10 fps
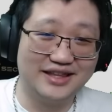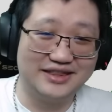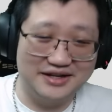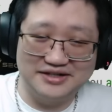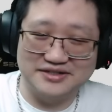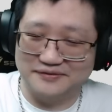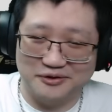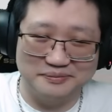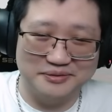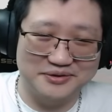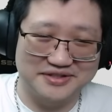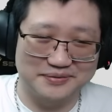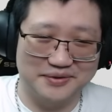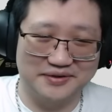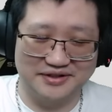there is a forum post as
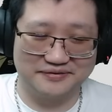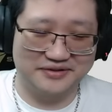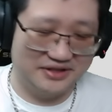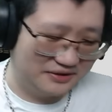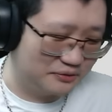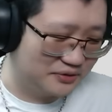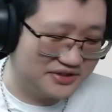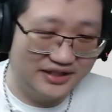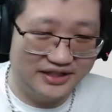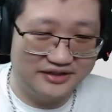well that, that, that of course, they link